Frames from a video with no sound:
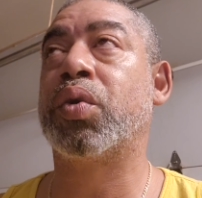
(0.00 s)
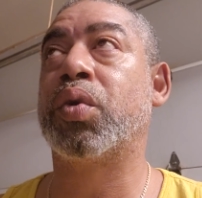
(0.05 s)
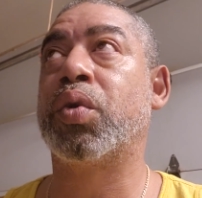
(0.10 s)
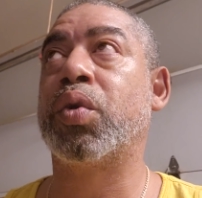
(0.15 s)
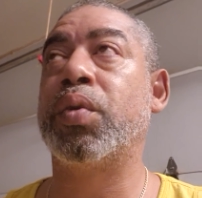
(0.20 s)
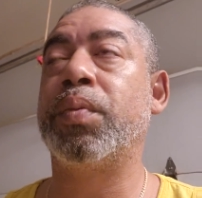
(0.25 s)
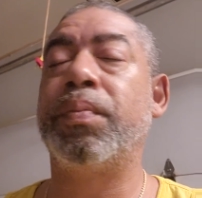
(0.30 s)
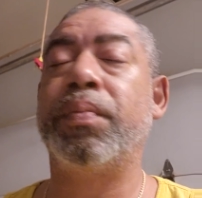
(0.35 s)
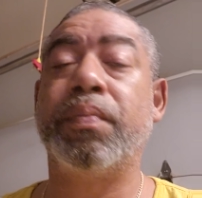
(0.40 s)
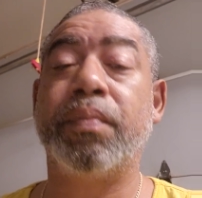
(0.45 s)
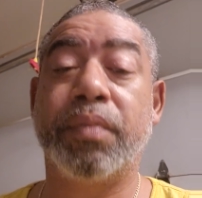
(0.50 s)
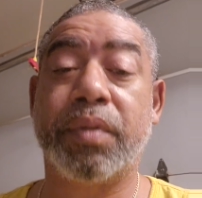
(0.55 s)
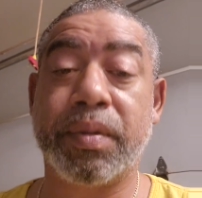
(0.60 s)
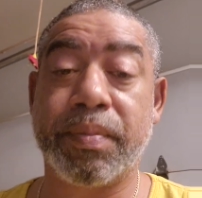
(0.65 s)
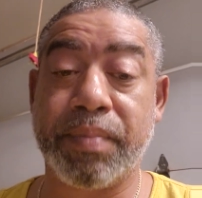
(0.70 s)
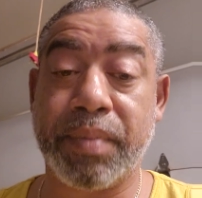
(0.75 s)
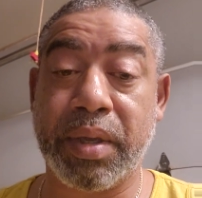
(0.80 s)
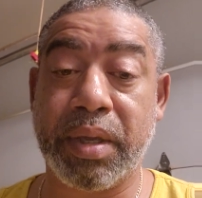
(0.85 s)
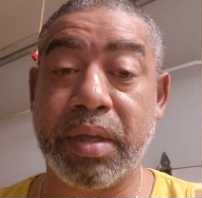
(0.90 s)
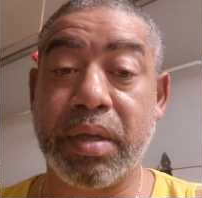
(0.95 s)
group The
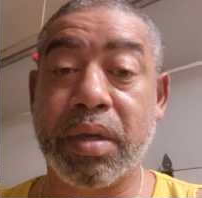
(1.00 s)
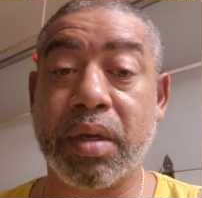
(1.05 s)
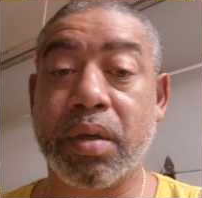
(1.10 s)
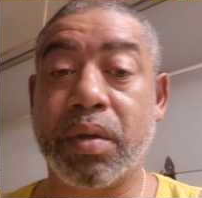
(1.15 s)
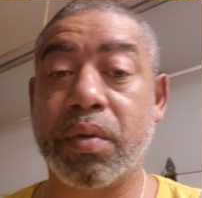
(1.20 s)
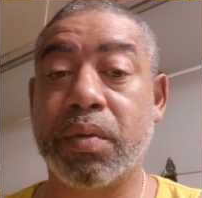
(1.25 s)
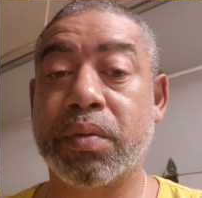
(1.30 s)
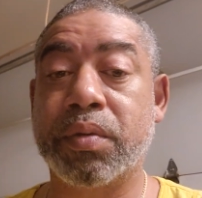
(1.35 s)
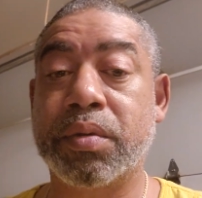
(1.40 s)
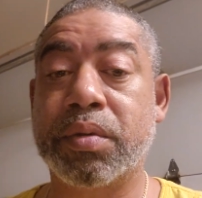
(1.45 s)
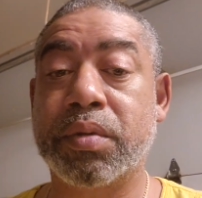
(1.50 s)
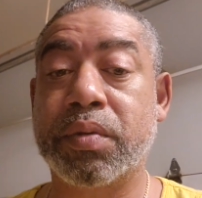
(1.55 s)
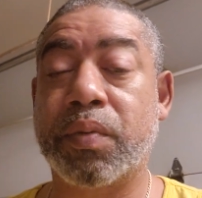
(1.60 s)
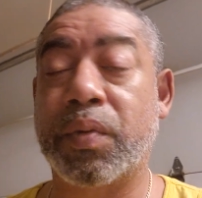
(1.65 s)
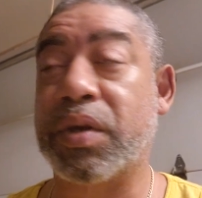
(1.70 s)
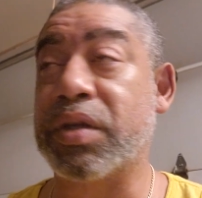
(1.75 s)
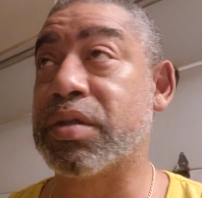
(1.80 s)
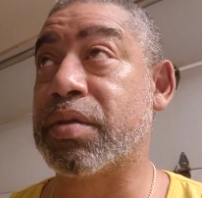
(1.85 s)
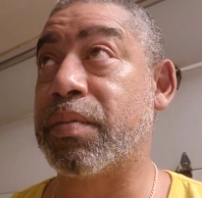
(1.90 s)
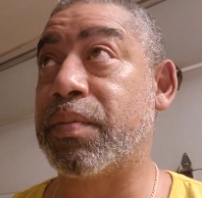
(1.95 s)
Migos,
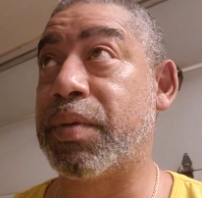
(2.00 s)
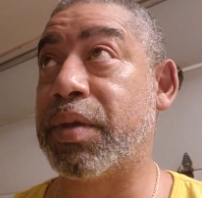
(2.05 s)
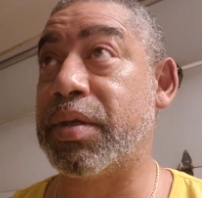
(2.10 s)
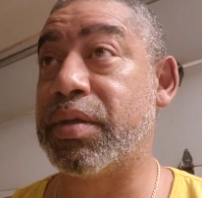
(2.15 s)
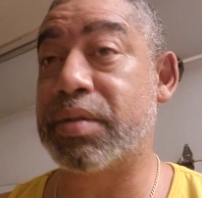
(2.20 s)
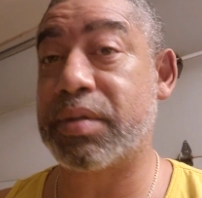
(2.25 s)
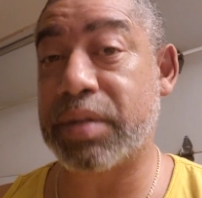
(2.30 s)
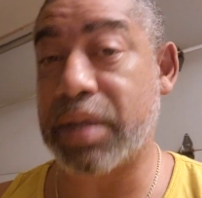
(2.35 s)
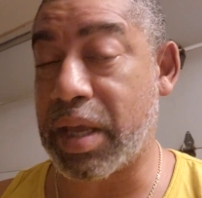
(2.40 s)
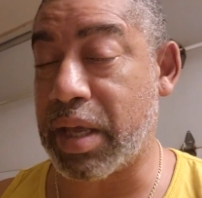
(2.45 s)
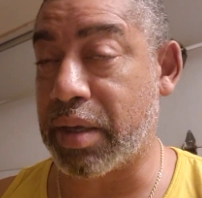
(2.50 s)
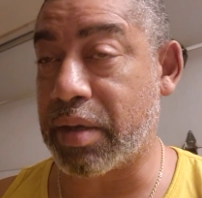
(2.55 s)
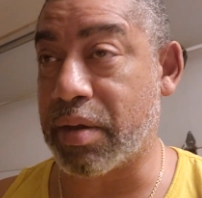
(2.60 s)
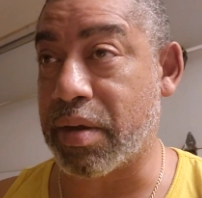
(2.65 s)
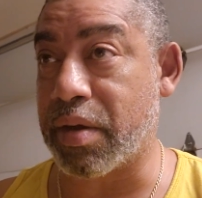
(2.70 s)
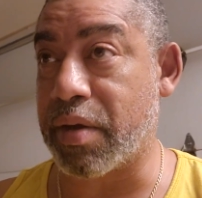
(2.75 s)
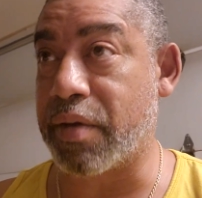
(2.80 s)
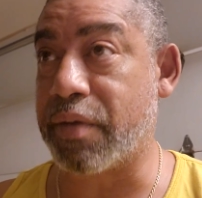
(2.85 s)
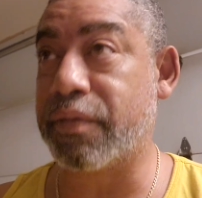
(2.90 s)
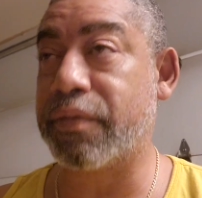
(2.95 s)
rest in peace,
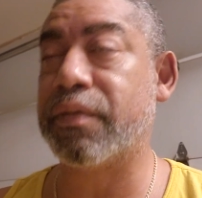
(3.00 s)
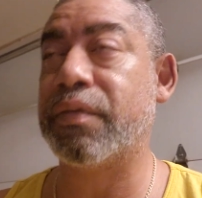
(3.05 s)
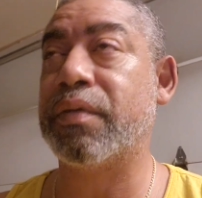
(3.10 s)
Takeoff,